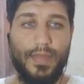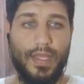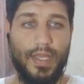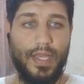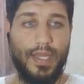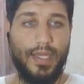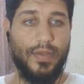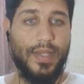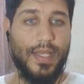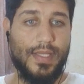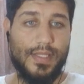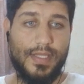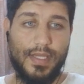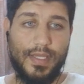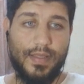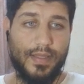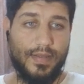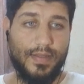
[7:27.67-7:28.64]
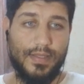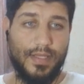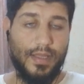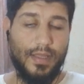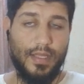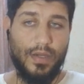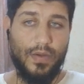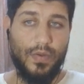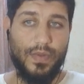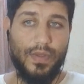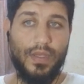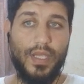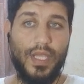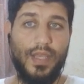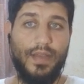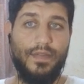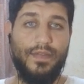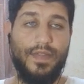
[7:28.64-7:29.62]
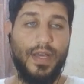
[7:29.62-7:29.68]
And you can see that is allowed.
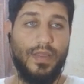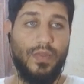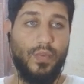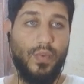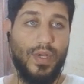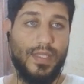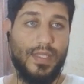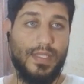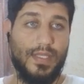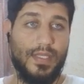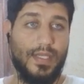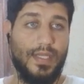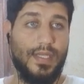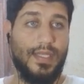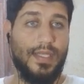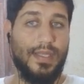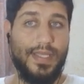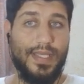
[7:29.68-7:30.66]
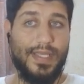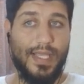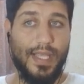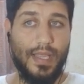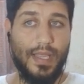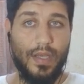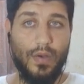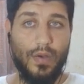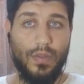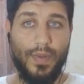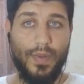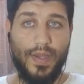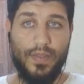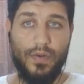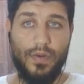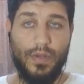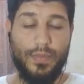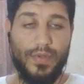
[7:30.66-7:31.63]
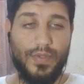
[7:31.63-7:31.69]
If that was disallowed by the
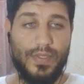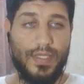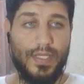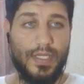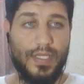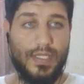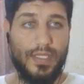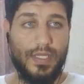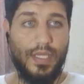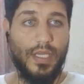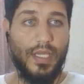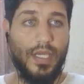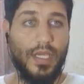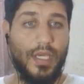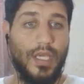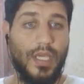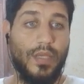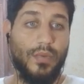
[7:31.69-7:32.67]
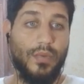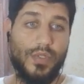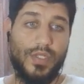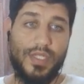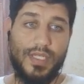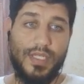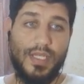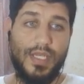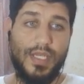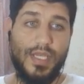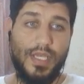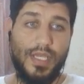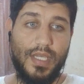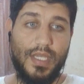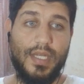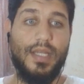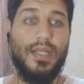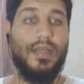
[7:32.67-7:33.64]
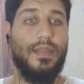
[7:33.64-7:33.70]
robots.txt, you would see
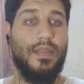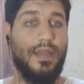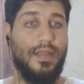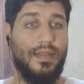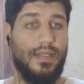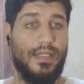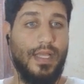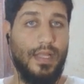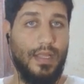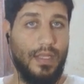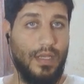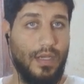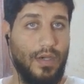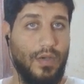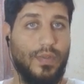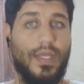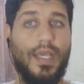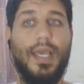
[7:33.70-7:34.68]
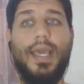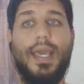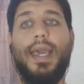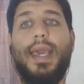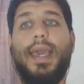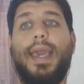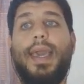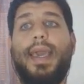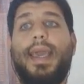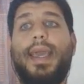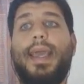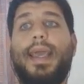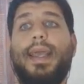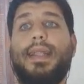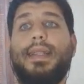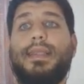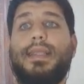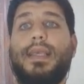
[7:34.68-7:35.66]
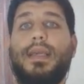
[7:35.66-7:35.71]
here that is allowed.
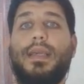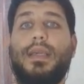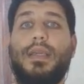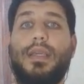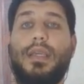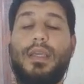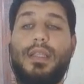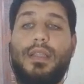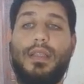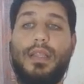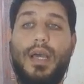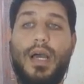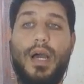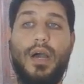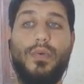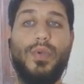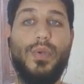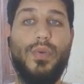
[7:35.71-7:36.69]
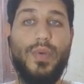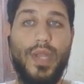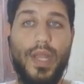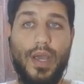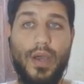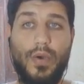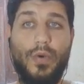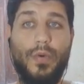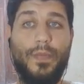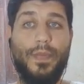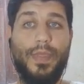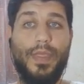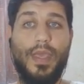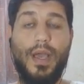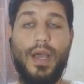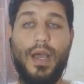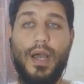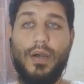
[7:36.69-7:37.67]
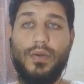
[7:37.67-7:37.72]
And now you know
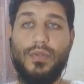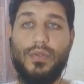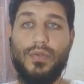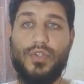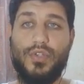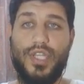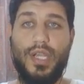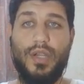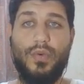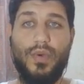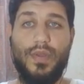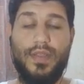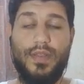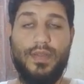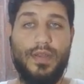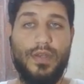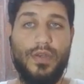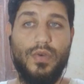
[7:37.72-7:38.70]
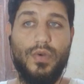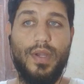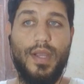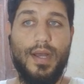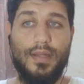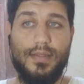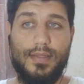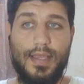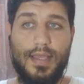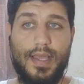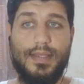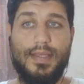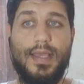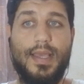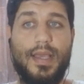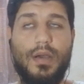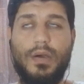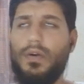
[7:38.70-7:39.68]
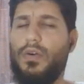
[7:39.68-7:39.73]
how to check whether the new content
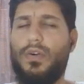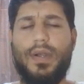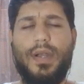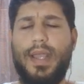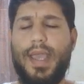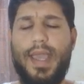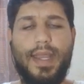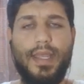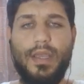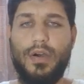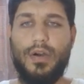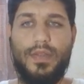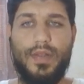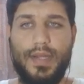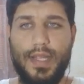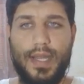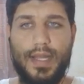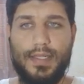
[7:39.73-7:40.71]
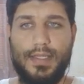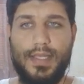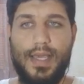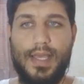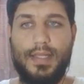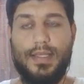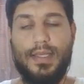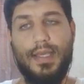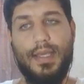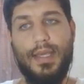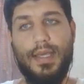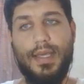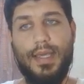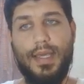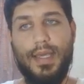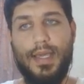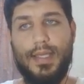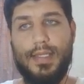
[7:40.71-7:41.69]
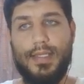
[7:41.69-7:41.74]
or any other content
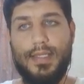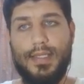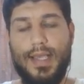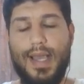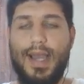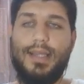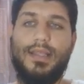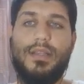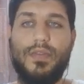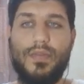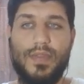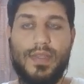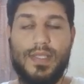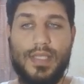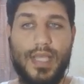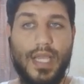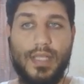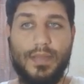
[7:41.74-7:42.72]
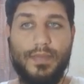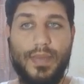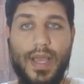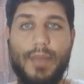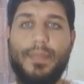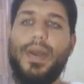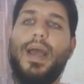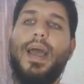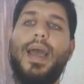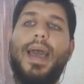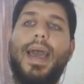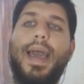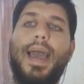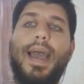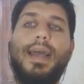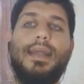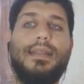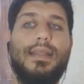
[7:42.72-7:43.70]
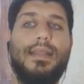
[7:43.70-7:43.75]
is added to the sitemap
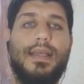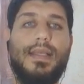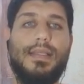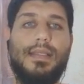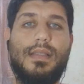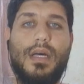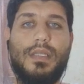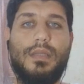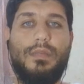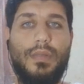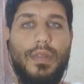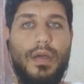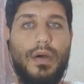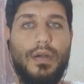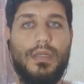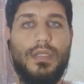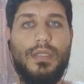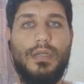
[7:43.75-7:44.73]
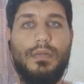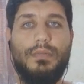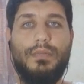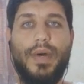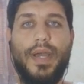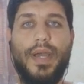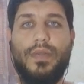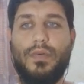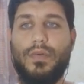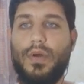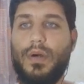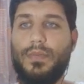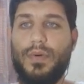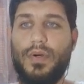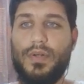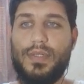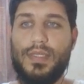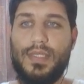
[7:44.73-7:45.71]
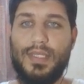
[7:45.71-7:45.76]
and is not blocked by the
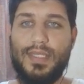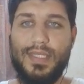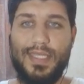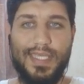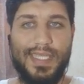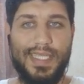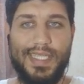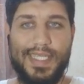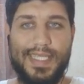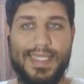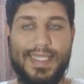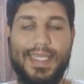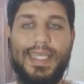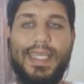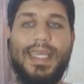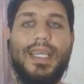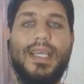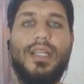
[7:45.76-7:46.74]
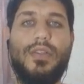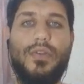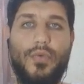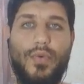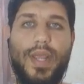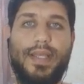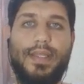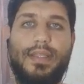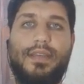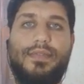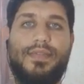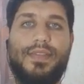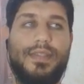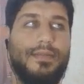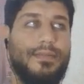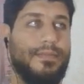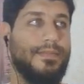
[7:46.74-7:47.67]
robots.txt directives.